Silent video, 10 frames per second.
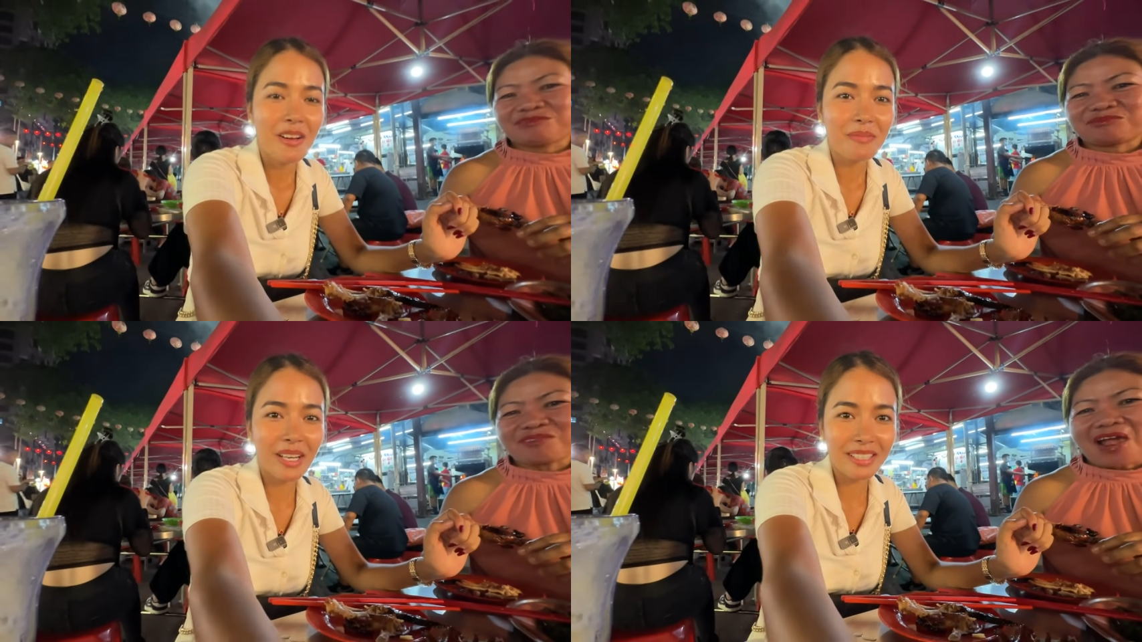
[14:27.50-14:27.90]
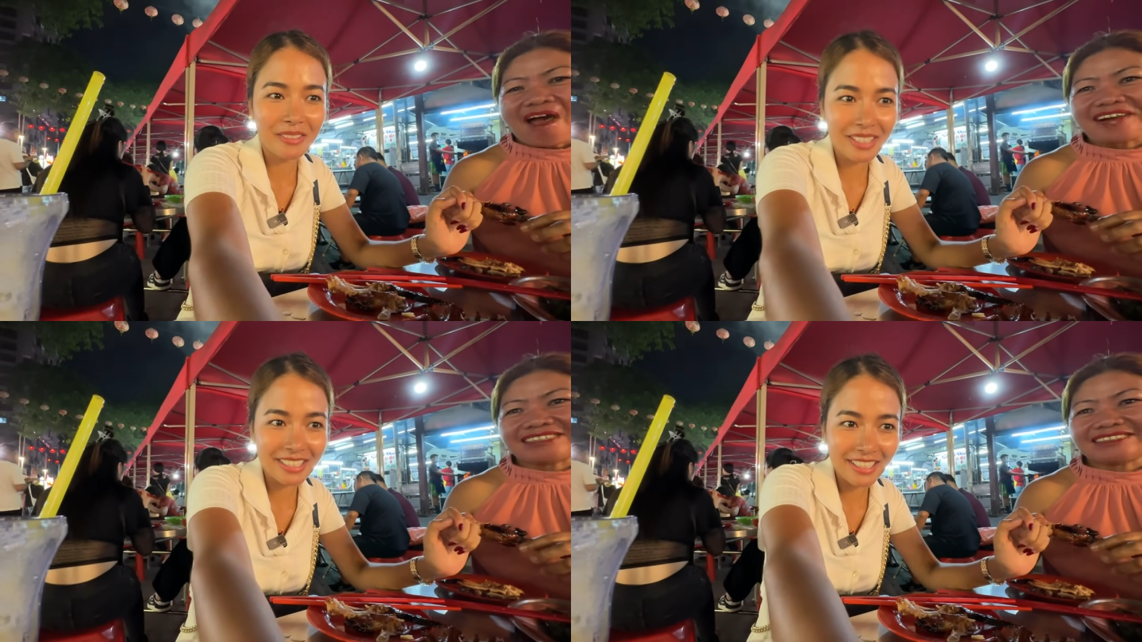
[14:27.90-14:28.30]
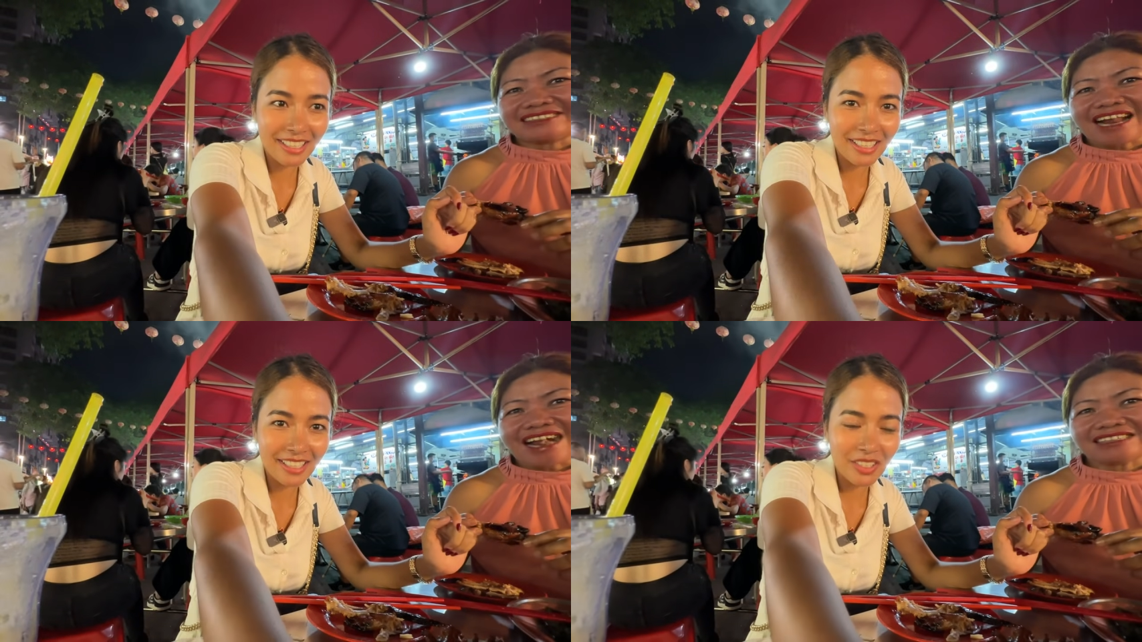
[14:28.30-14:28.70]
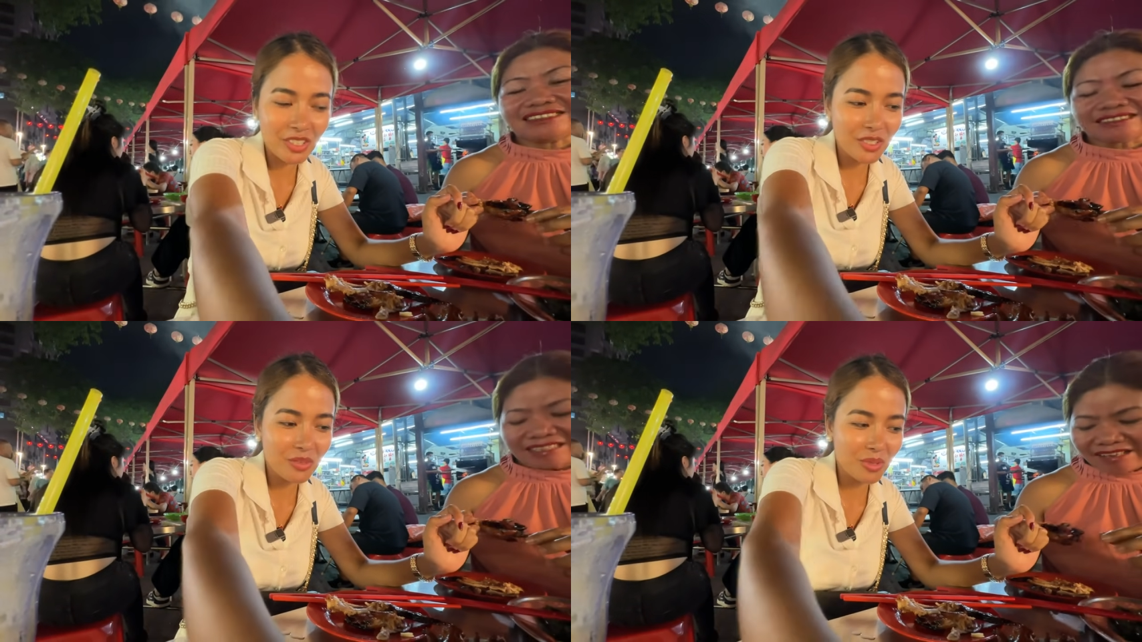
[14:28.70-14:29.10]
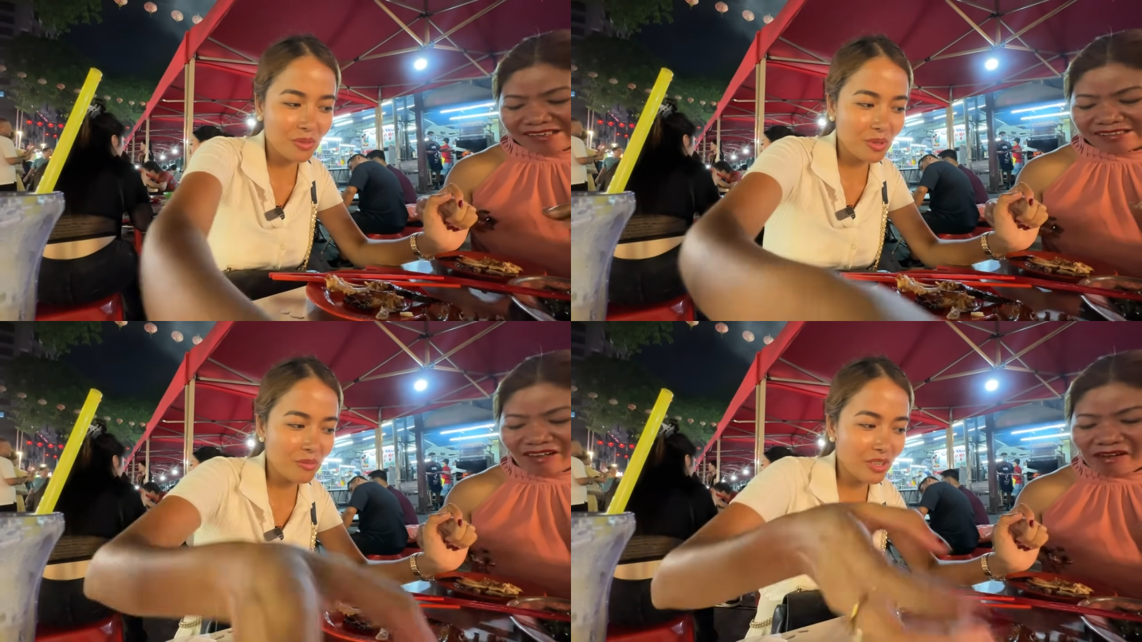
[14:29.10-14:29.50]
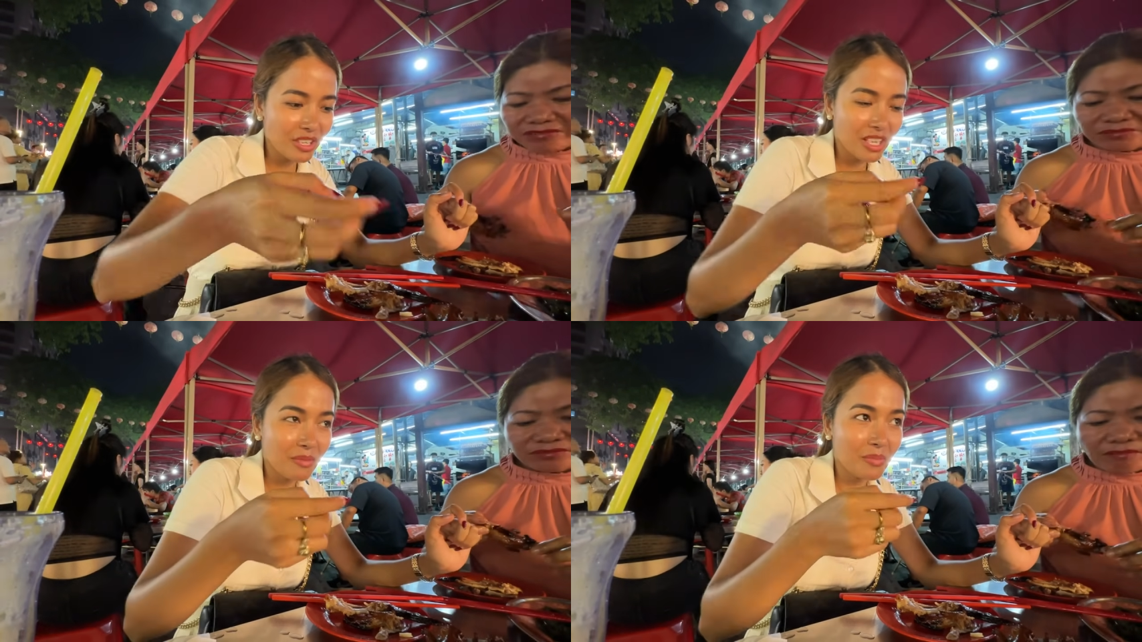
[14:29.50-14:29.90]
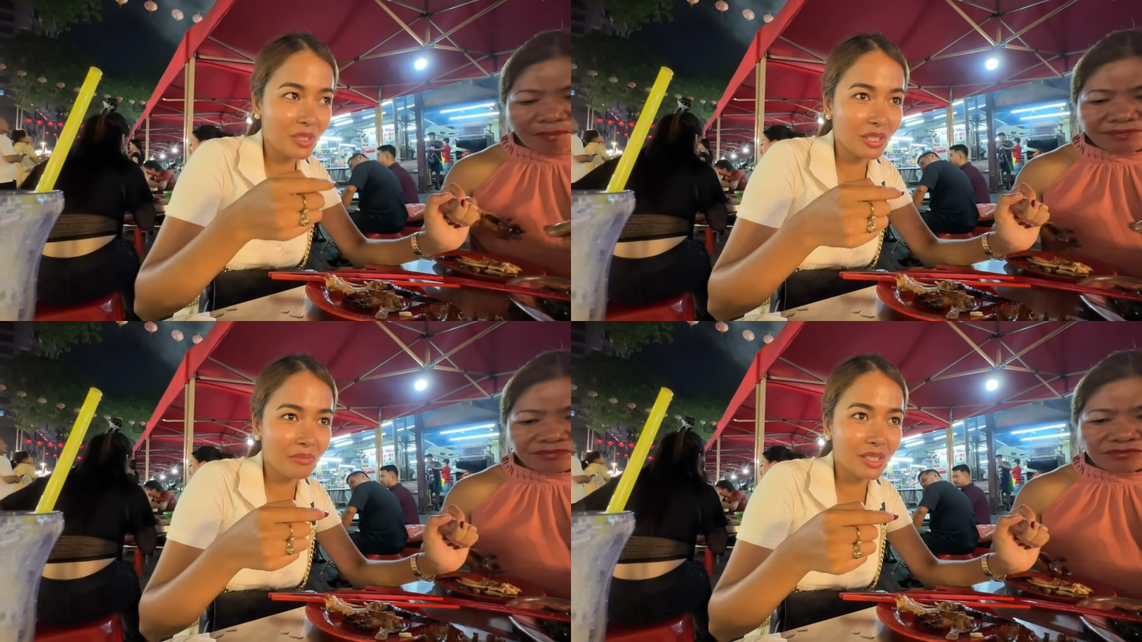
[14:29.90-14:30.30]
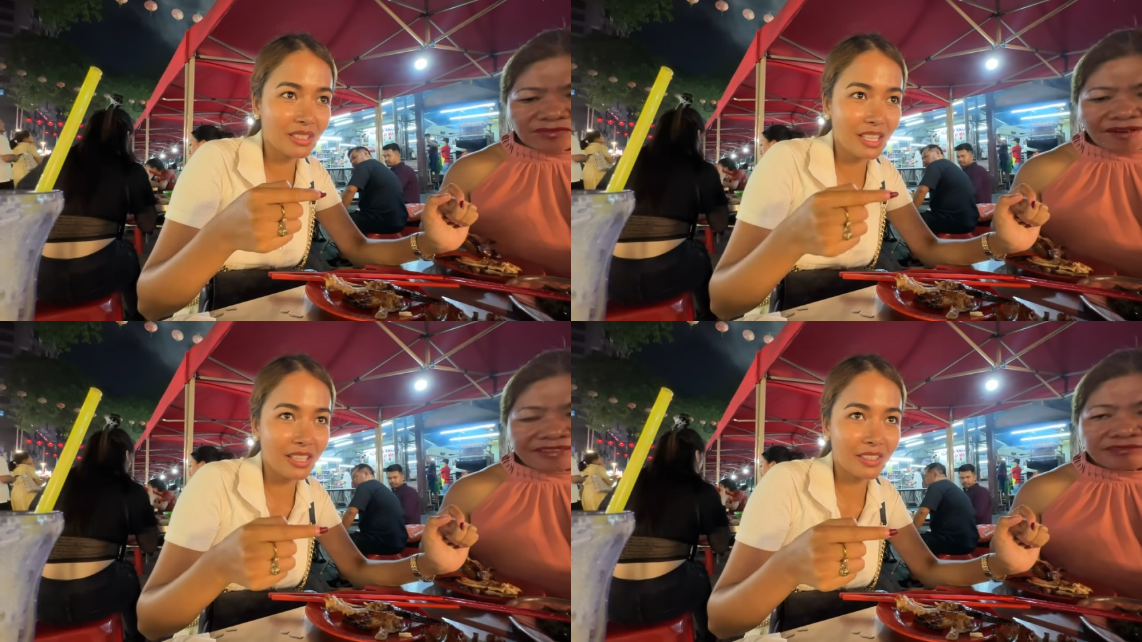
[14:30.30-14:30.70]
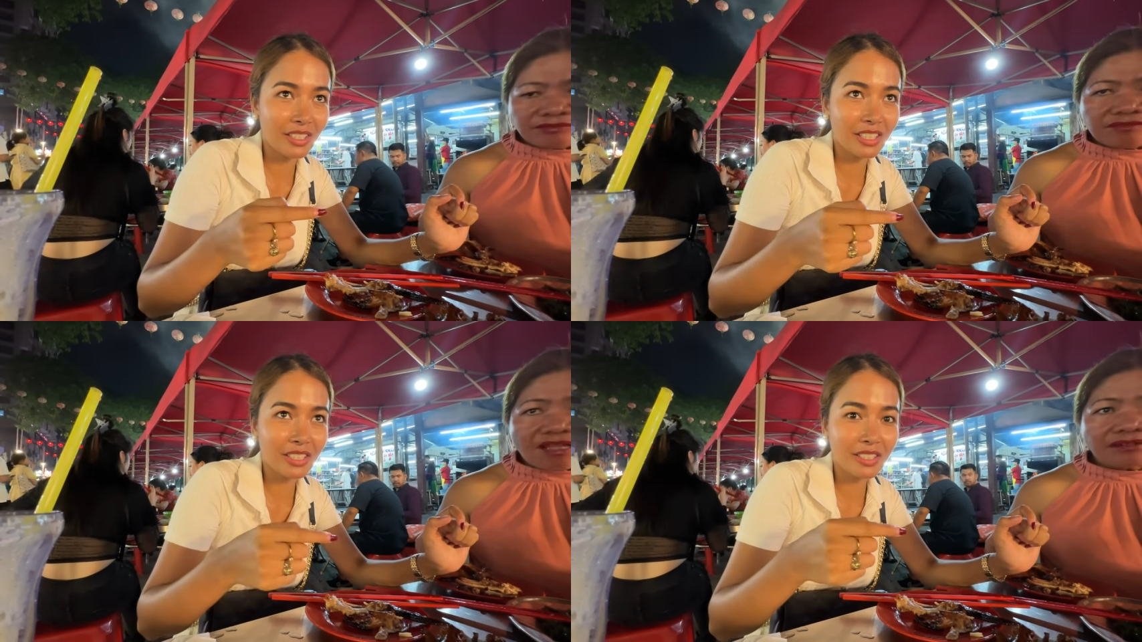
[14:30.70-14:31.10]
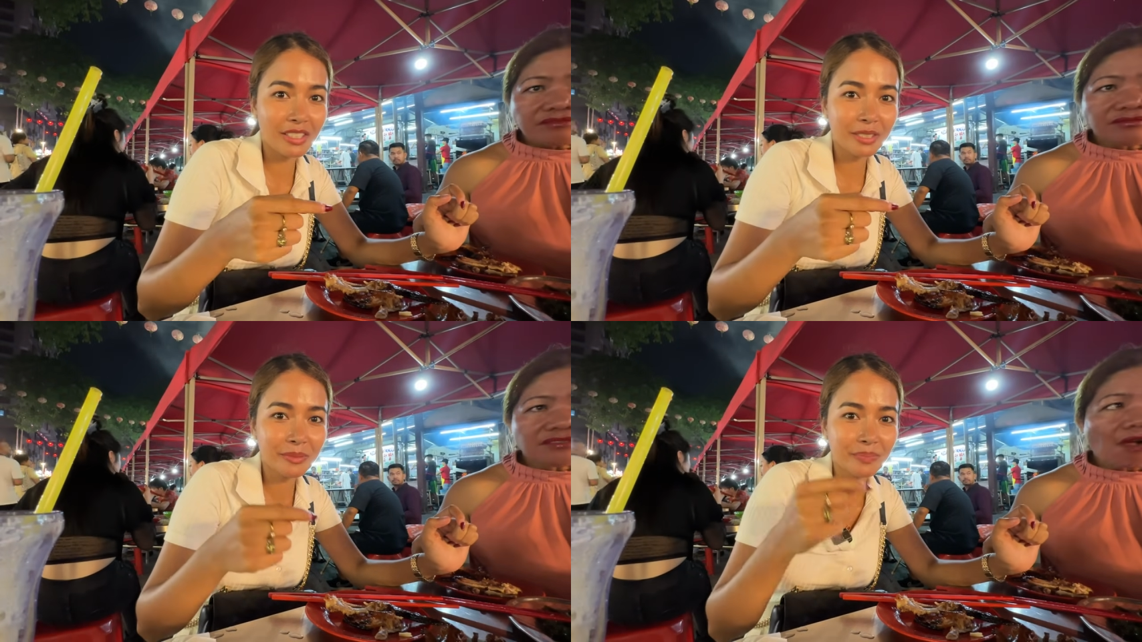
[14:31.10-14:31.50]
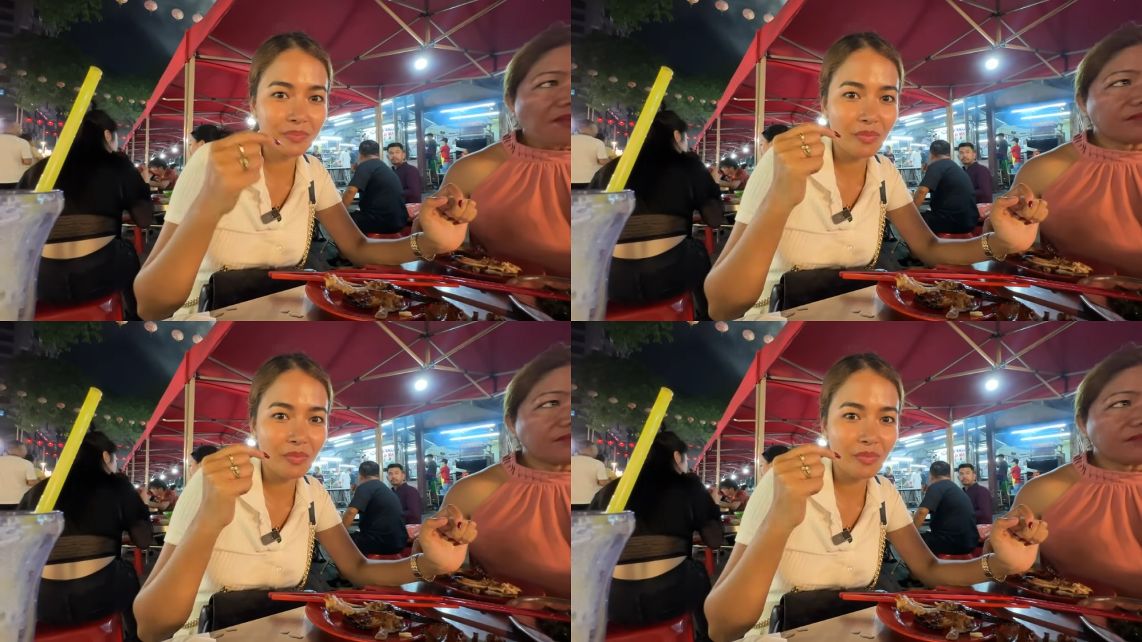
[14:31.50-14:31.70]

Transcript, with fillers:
Speaker 1: By the way, guys, when we were in Bukit Bintang earlier,